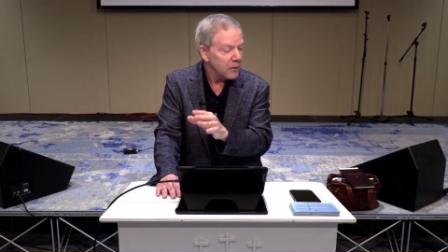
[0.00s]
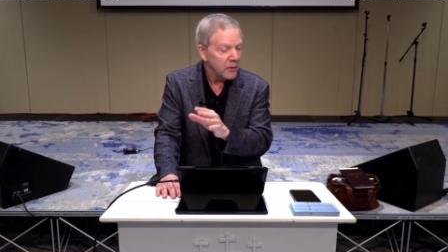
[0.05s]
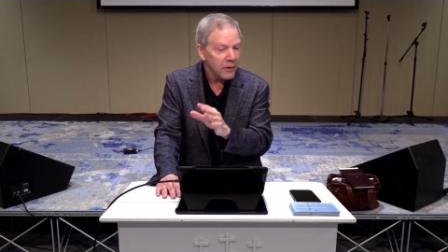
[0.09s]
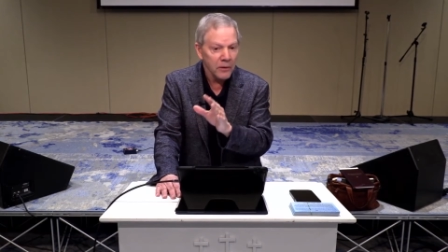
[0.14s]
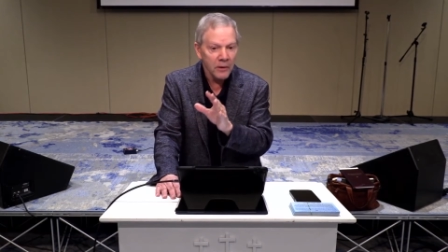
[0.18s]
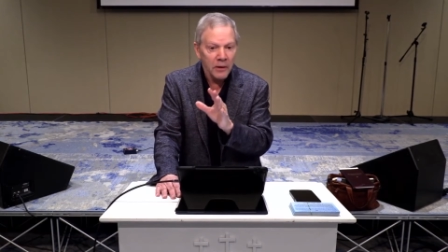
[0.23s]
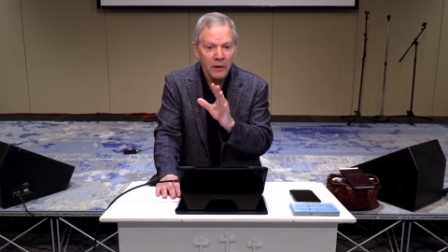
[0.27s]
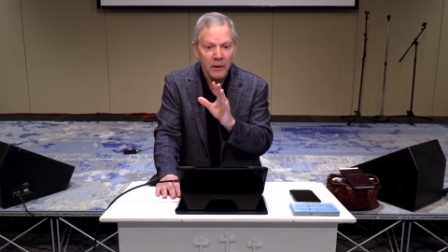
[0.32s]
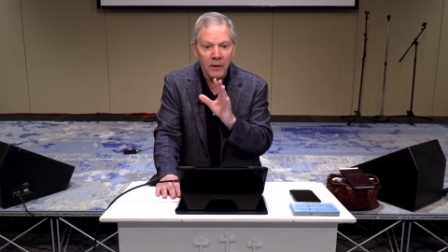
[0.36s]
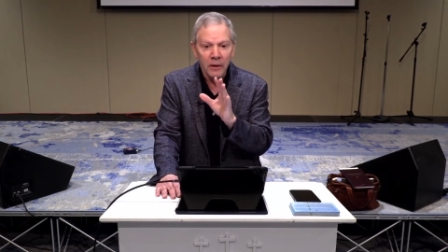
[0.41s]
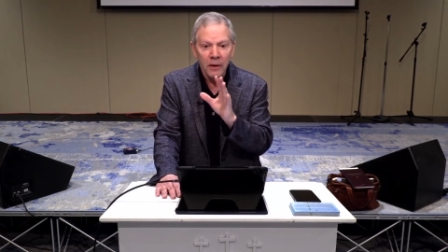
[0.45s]
You
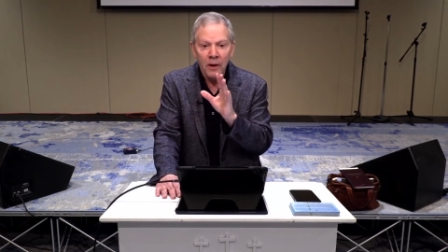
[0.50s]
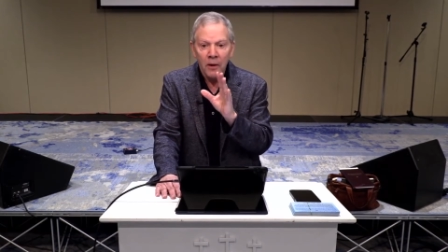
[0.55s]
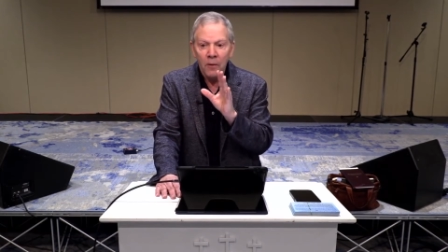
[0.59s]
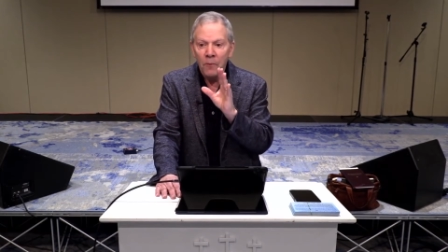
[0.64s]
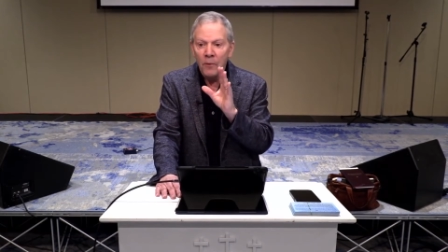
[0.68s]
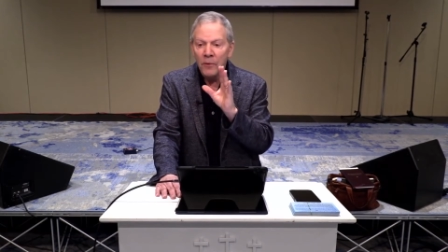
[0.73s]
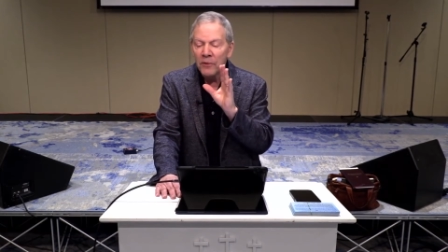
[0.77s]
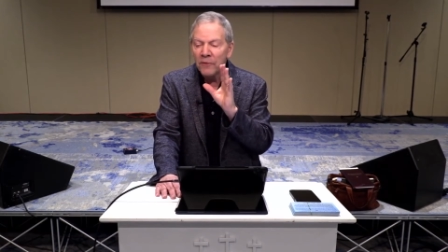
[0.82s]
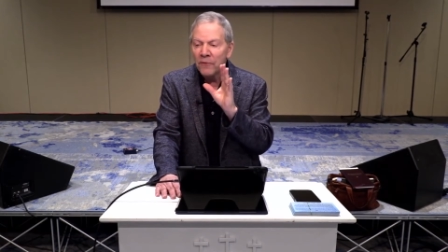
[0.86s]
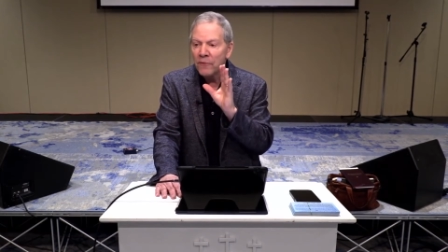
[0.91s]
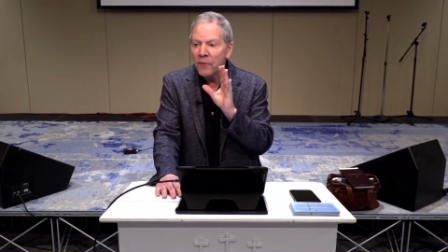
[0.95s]
see,
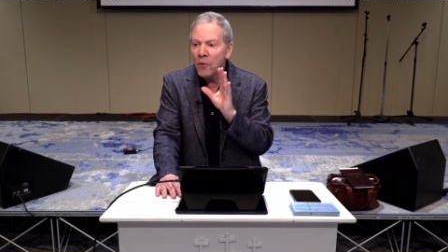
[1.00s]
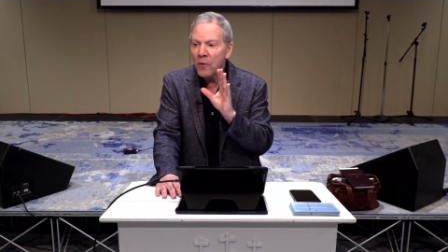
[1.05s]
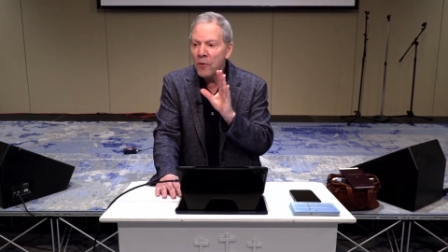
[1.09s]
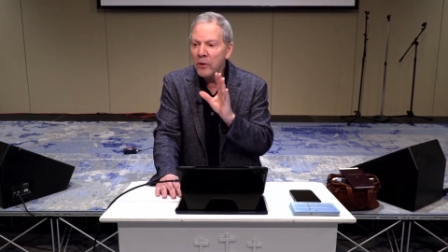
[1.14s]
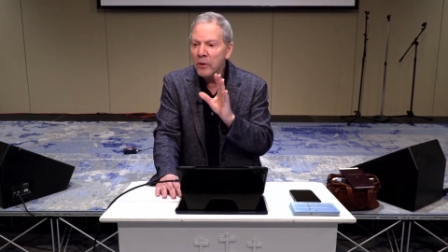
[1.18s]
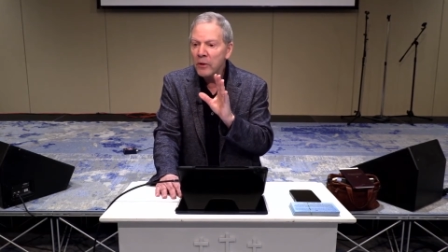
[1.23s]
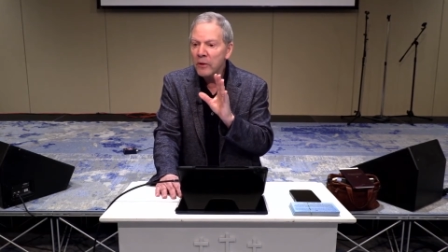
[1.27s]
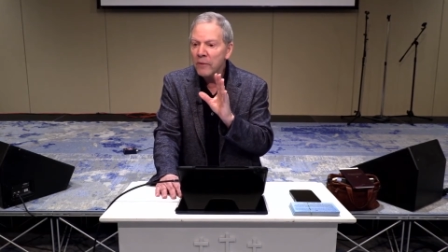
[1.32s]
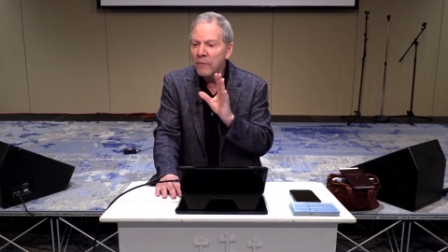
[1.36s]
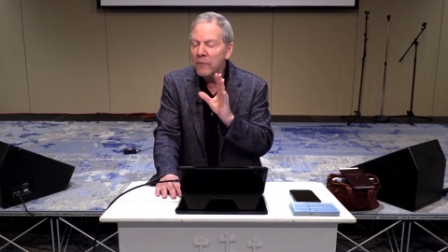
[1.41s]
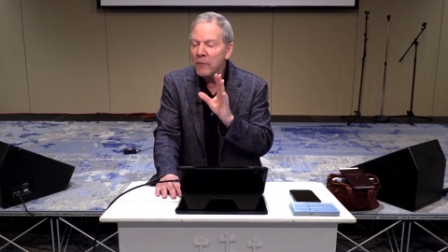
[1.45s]
when the
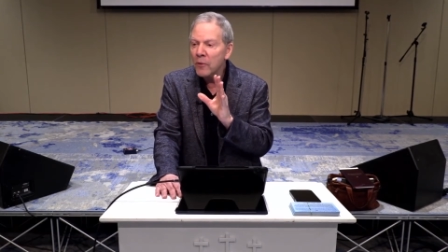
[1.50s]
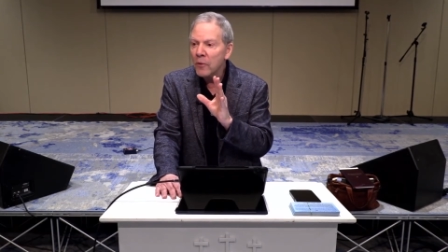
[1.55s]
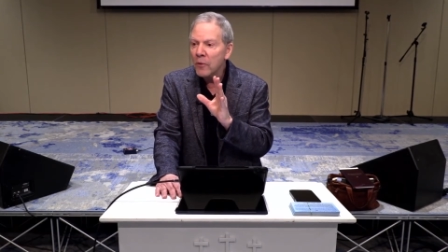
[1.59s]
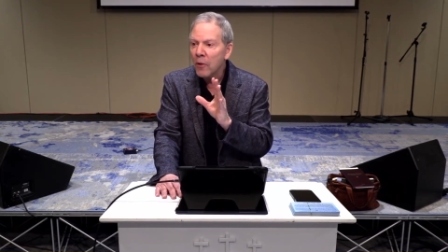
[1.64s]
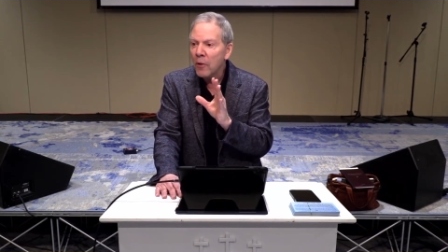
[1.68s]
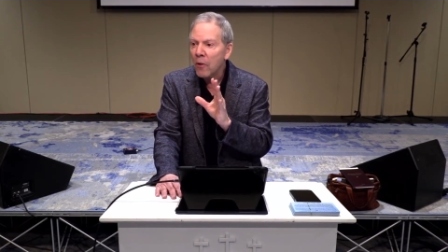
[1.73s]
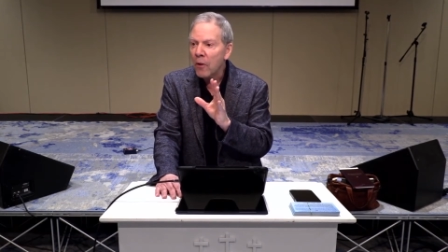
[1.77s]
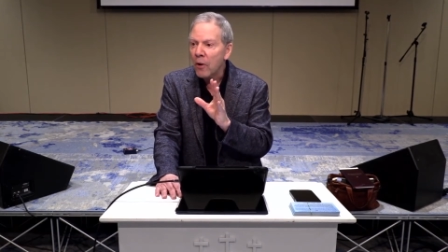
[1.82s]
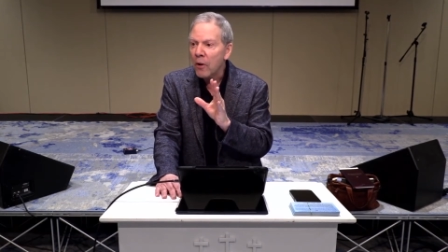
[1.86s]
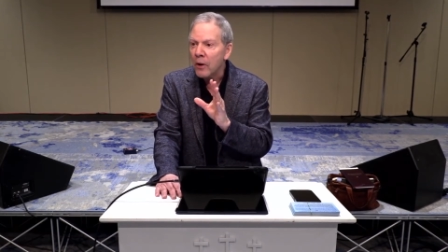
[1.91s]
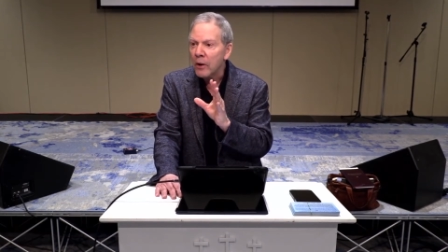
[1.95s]
focus of your
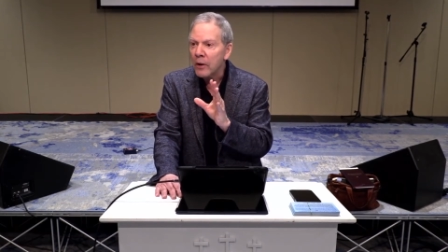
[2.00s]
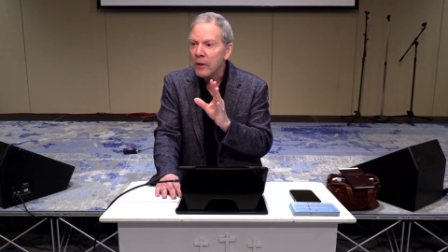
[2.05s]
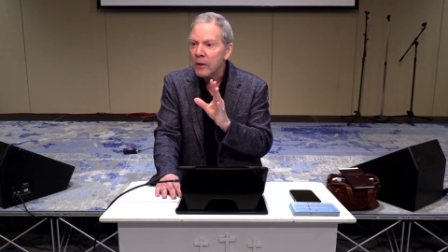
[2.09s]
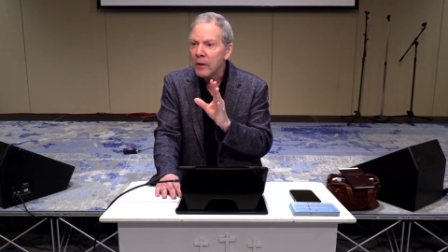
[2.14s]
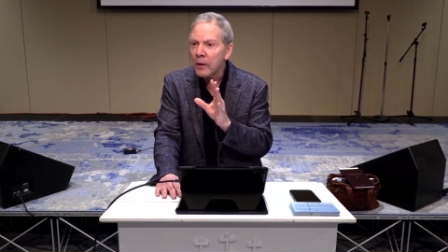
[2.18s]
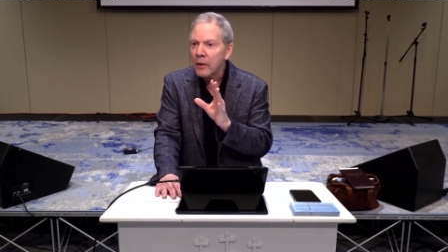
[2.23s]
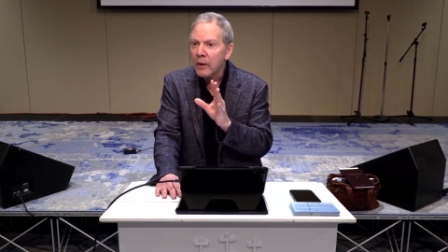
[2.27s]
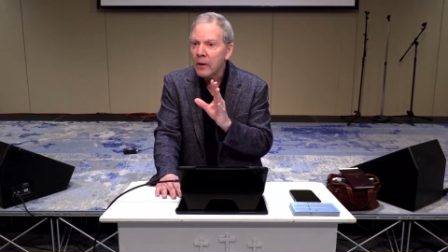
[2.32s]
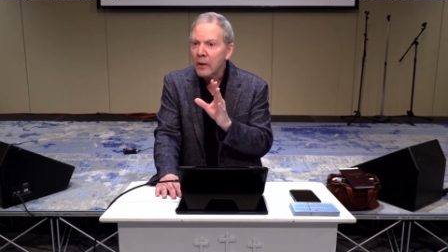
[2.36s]
heart